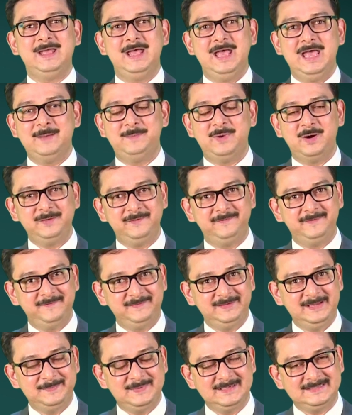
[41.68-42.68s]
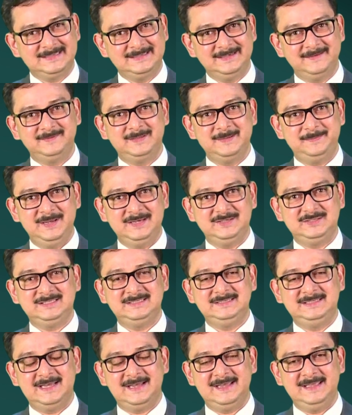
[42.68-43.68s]
About 50% of the
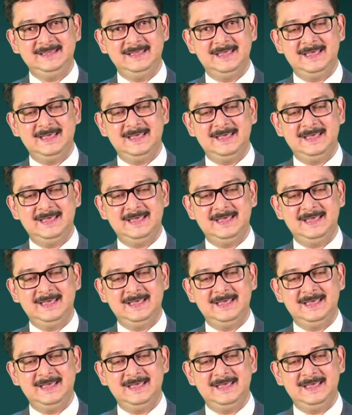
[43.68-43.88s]
patient die,